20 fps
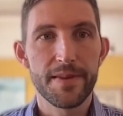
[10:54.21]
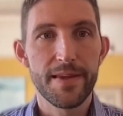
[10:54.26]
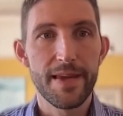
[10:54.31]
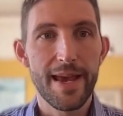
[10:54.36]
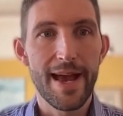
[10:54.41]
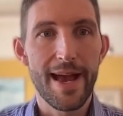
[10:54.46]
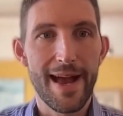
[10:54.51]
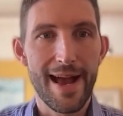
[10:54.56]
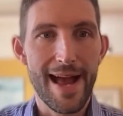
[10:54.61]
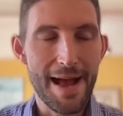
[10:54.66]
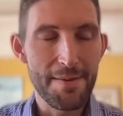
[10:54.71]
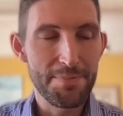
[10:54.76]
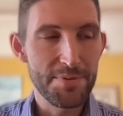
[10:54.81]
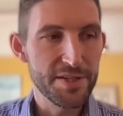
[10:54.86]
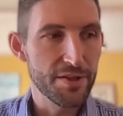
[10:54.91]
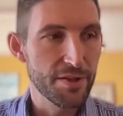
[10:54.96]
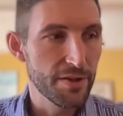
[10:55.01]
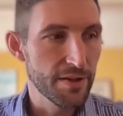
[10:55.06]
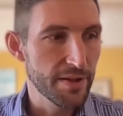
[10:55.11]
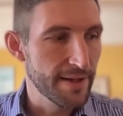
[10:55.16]
Yeah,
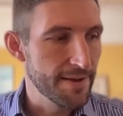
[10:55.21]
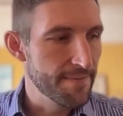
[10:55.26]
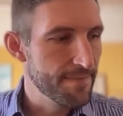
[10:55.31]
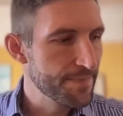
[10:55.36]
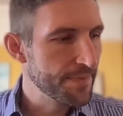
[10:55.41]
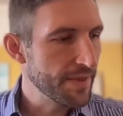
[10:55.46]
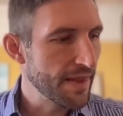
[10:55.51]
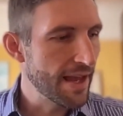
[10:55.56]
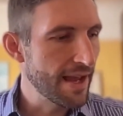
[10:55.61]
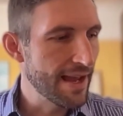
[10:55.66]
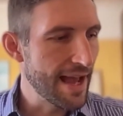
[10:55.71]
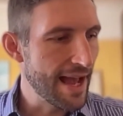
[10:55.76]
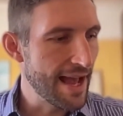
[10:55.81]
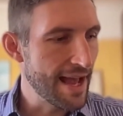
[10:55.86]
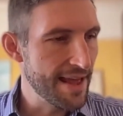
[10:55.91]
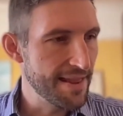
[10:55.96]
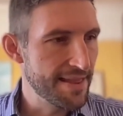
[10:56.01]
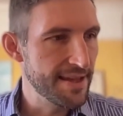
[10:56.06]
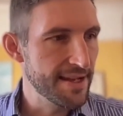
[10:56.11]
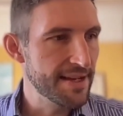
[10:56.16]
absolutely.
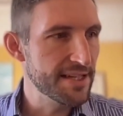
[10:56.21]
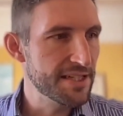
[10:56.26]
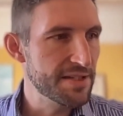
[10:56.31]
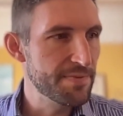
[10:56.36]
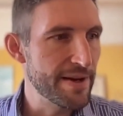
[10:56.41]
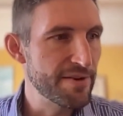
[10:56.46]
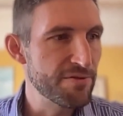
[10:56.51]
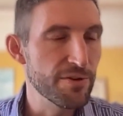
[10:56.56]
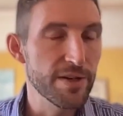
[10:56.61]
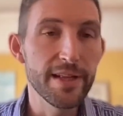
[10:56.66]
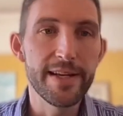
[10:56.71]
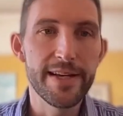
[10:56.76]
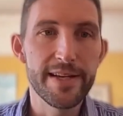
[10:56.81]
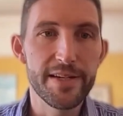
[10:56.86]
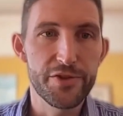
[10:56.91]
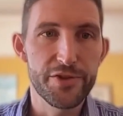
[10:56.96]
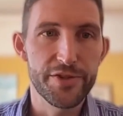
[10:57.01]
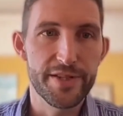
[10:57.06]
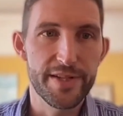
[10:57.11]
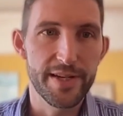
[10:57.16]
I think it's been really
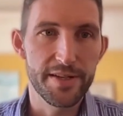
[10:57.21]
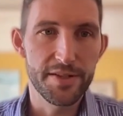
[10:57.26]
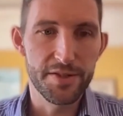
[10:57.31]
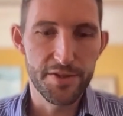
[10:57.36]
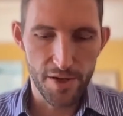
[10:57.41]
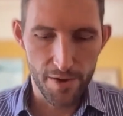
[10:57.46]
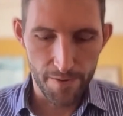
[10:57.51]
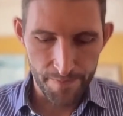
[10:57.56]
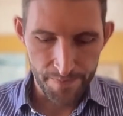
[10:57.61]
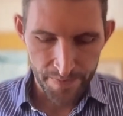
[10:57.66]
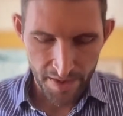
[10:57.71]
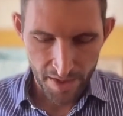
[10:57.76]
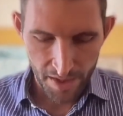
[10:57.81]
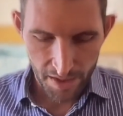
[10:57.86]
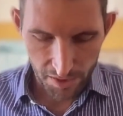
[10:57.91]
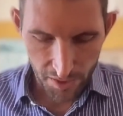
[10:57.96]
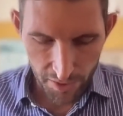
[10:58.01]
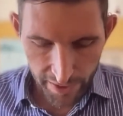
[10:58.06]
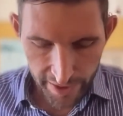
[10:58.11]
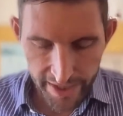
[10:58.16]
interesting. So,
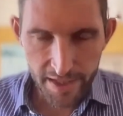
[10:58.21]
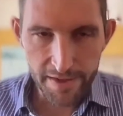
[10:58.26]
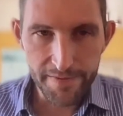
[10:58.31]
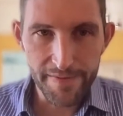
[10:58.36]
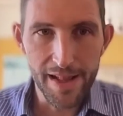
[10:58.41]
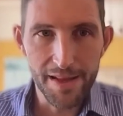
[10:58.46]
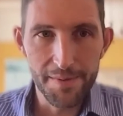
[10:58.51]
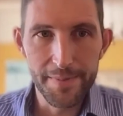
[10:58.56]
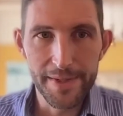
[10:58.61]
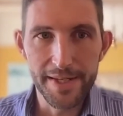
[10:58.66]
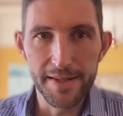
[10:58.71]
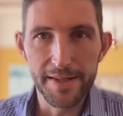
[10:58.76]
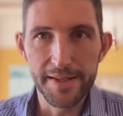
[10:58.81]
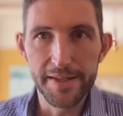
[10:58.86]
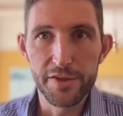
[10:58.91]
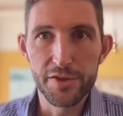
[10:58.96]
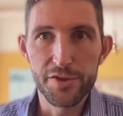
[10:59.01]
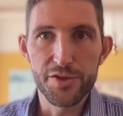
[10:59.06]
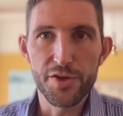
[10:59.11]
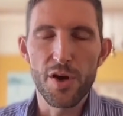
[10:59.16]
learning and development
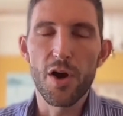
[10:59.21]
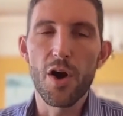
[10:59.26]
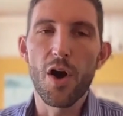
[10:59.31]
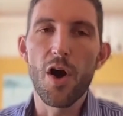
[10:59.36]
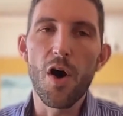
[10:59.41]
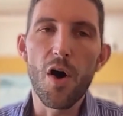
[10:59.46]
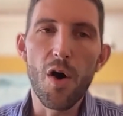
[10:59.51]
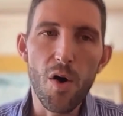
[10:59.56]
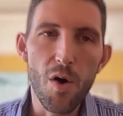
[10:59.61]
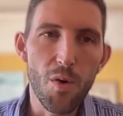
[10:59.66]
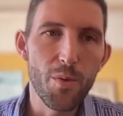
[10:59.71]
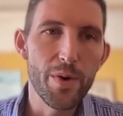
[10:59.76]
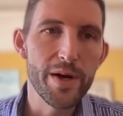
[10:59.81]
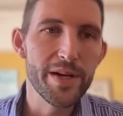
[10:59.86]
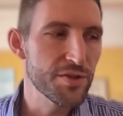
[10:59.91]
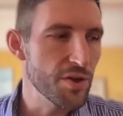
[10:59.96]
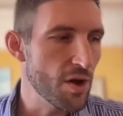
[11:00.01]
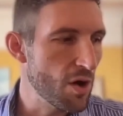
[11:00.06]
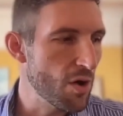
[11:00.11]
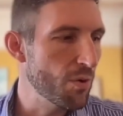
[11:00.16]
leaders are
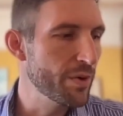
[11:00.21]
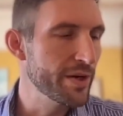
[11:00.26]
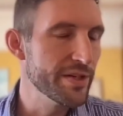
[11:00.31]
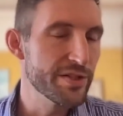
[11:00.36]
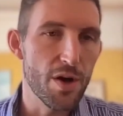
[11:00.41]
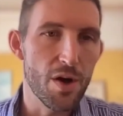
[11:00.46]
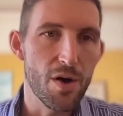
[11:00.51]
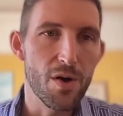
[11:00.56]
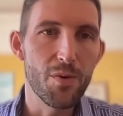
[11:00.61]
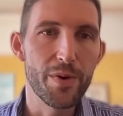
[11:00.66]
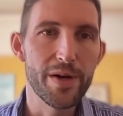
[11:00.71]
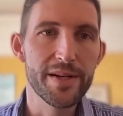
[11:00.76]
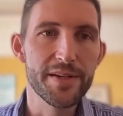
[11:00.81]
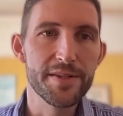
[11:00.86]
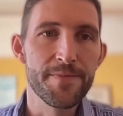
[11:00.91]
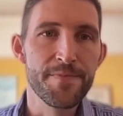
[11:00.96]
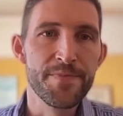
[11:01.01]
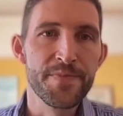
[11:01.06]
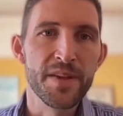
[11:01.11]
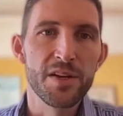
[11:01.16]
always, always,
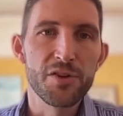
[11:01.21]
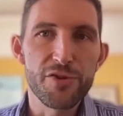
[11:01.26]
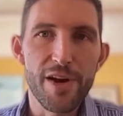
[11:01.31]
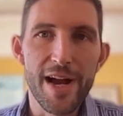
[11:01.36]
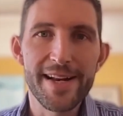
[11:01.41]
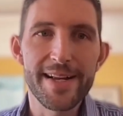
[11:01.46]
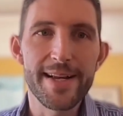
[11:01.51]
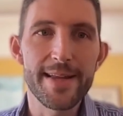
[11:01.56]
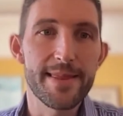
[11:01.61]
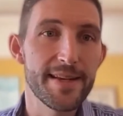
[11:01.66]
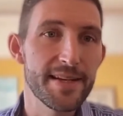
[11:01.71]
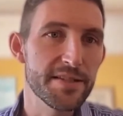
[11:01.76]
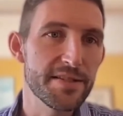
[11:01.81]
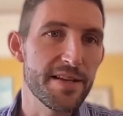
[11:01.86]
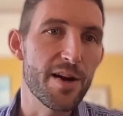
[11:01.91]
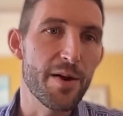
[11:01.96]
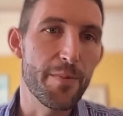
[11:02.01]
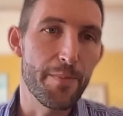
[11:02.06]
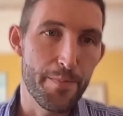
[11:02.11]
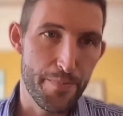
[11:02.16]
always trying to get things
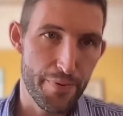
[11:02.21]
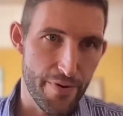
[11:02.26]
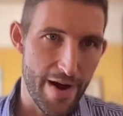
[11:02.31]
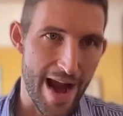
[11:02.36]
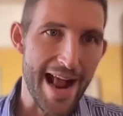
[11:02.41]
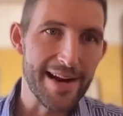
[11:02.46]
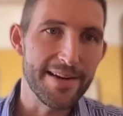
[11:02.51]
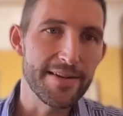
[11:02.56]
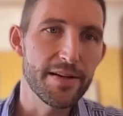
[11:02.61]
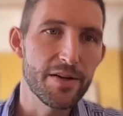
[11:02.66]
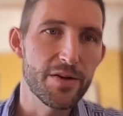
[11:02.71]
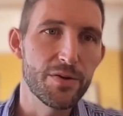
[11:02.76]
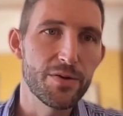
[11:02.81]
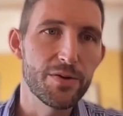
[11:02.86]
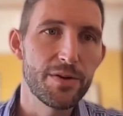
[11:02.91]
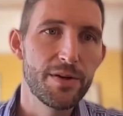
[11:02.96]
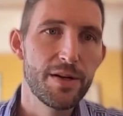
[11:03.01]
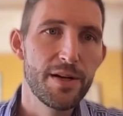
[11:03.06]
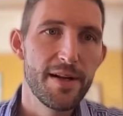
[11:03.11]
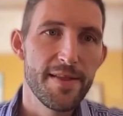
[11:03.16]
that are
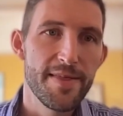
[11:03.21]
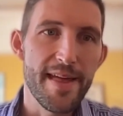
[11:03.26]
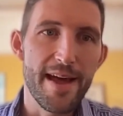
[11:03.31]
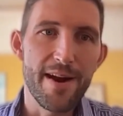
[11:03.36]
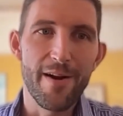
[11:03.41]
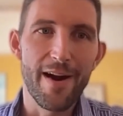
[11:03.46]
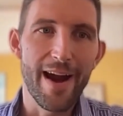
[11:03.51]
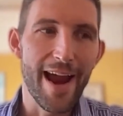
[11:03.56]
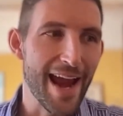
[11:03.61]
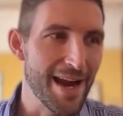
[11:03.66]
practical, that are